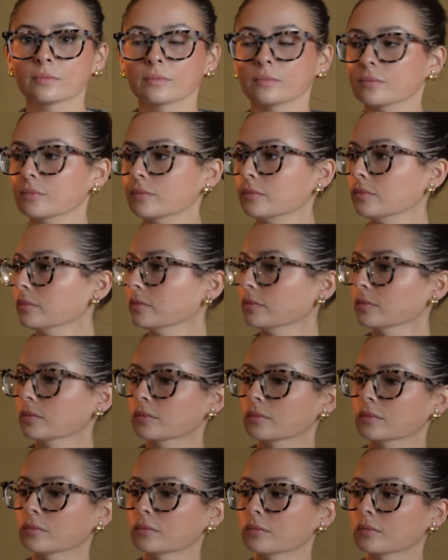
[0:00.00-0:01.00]

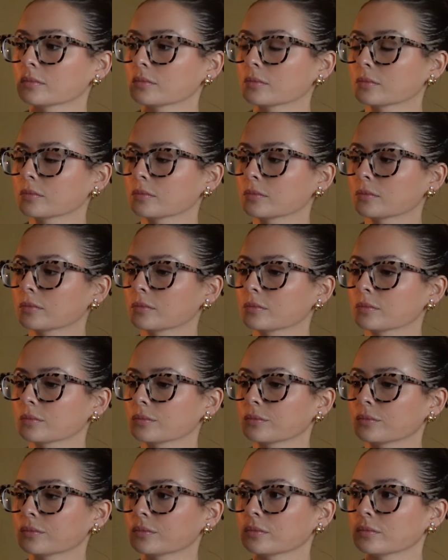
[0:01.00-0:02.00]

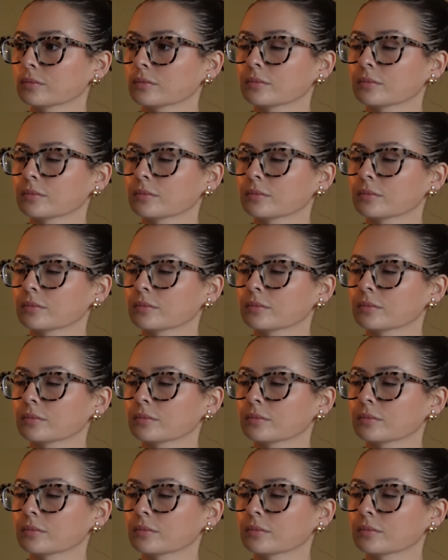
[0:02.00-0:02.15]
The person shown says nothing.